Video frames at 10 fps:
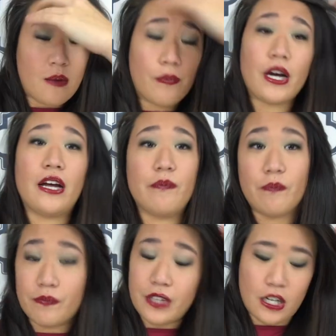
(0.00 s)
But
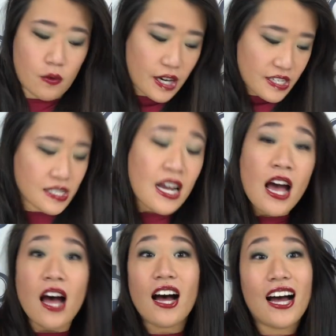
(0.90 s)
anyways,
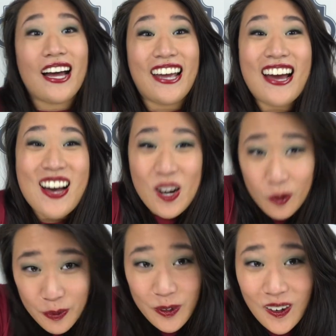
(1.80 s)
I
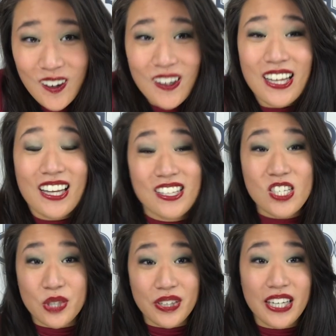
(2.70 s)
hope you all
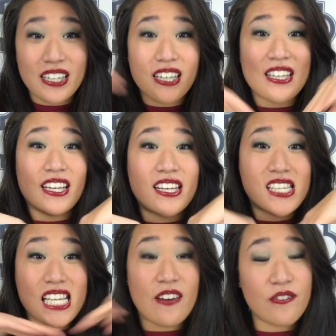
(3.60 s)
enjoyed
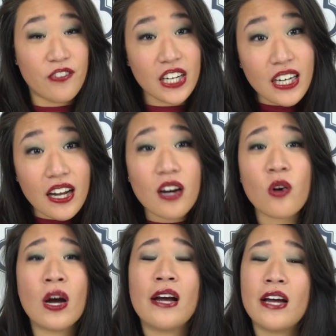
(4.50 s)
this video.